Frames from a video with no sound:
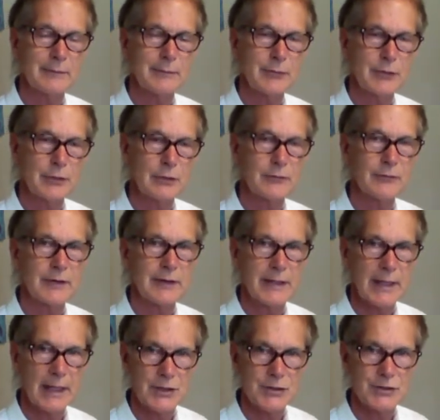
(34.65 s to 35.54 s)

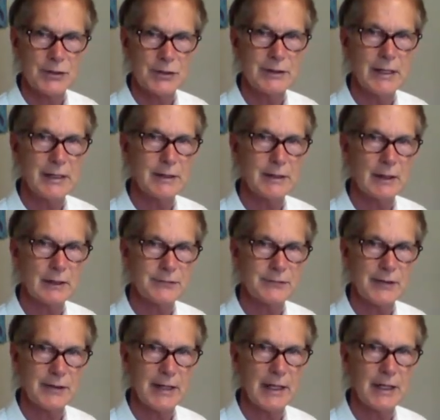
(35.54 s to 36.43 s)
purification,
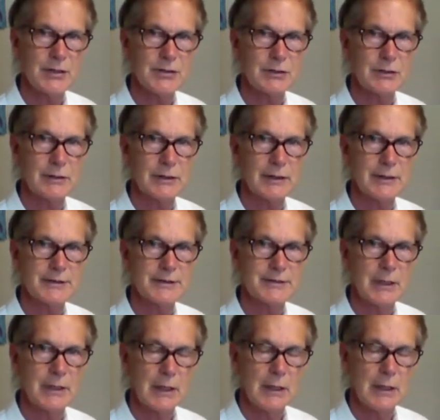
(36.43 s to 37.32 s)
detoxification is